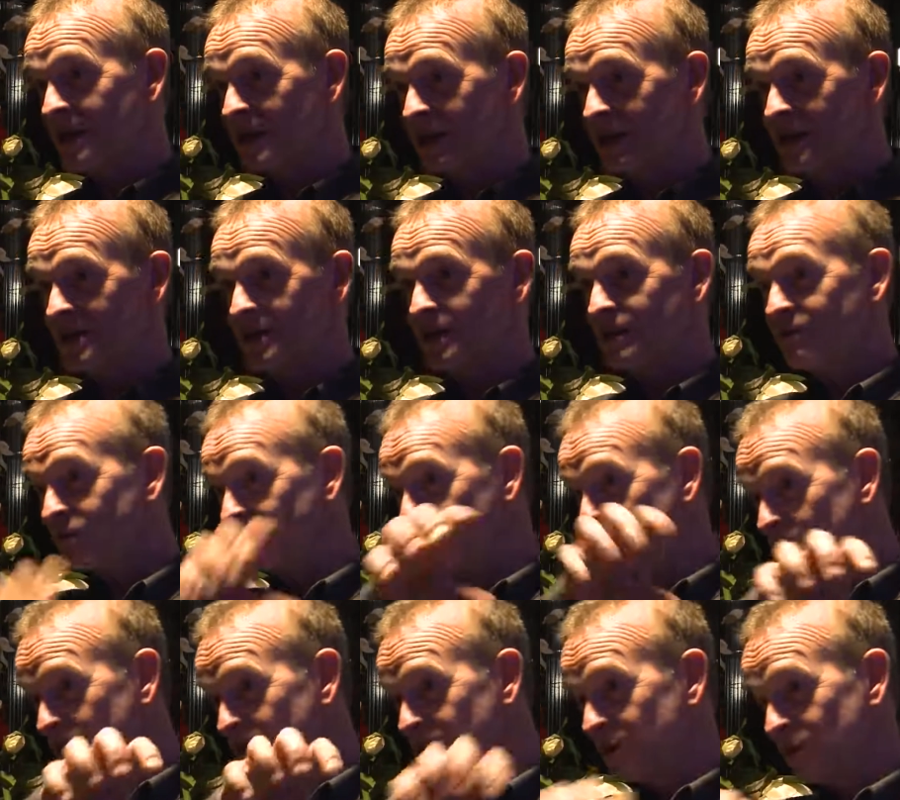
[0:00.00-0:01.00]
as if you
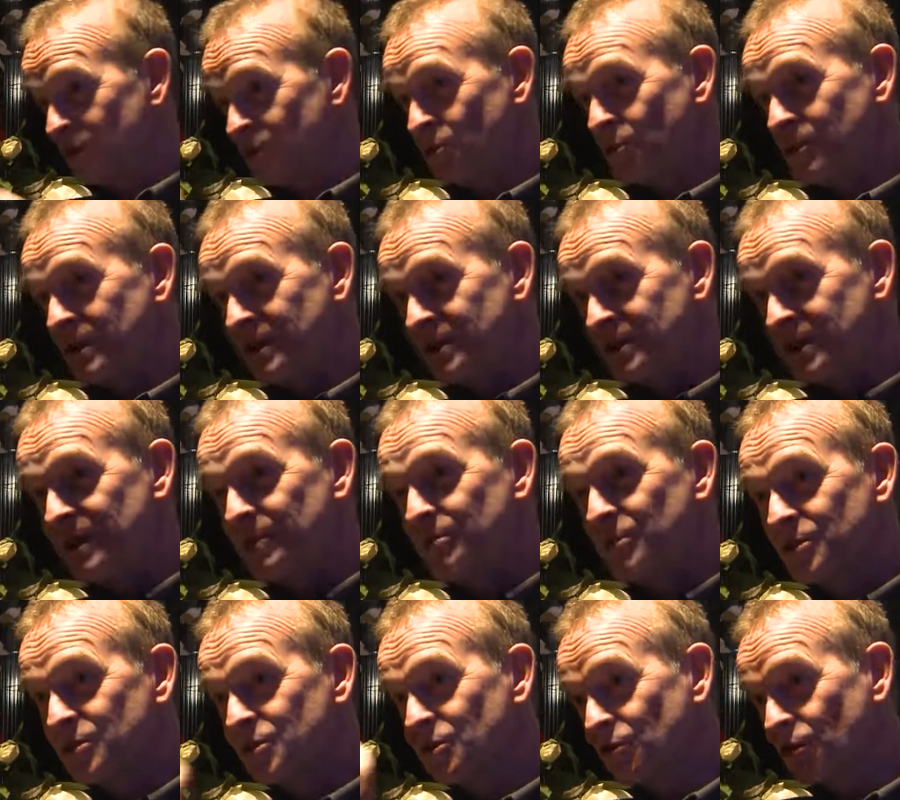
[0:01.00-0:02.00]
were doing
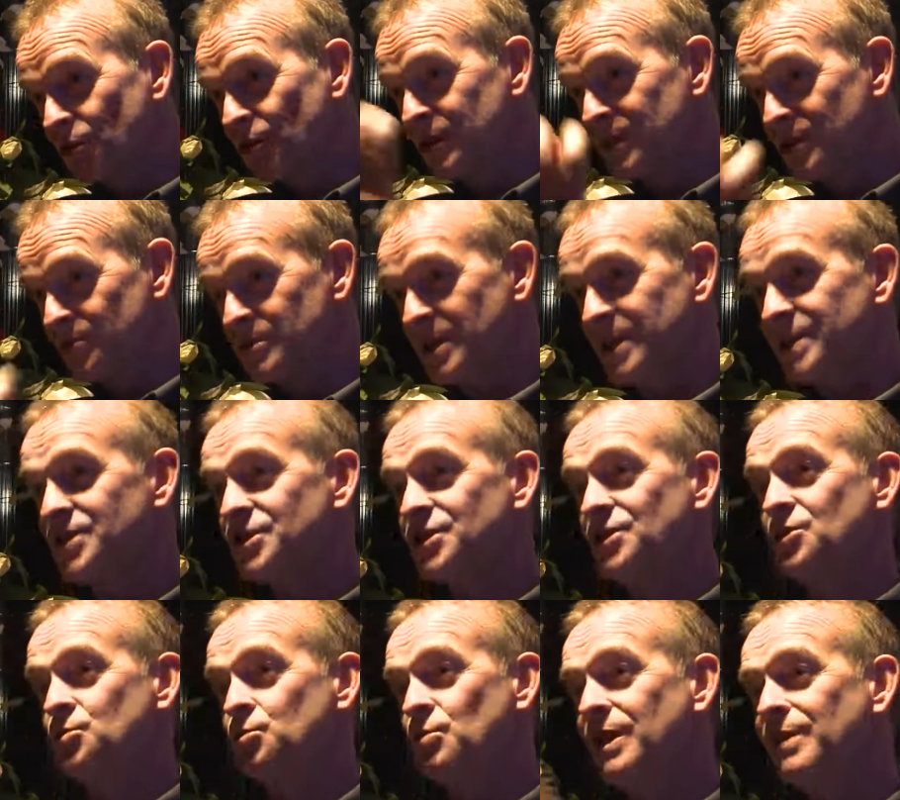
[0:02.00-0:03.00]
treatments on all these
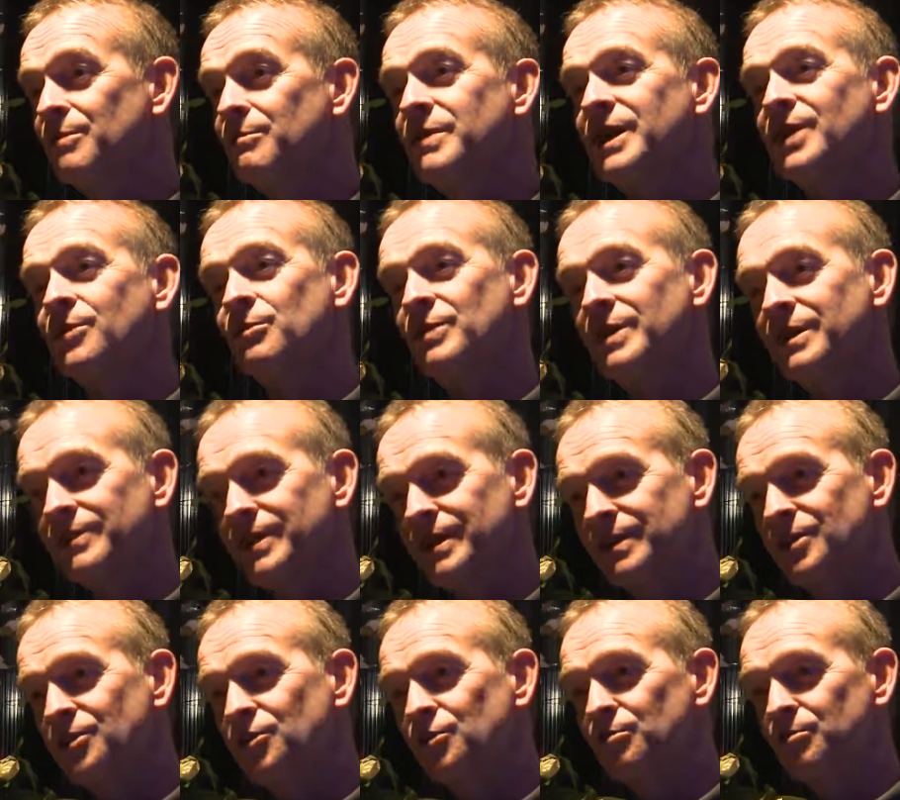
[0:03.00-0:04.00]
patients, one by one in
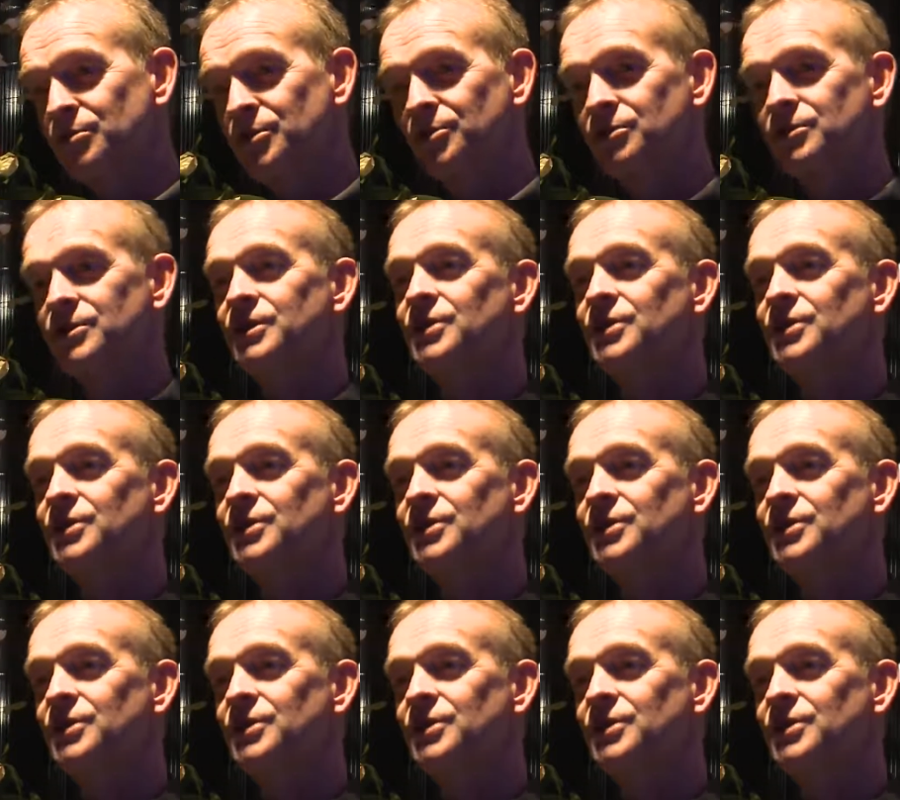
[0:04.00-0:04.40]
the computer.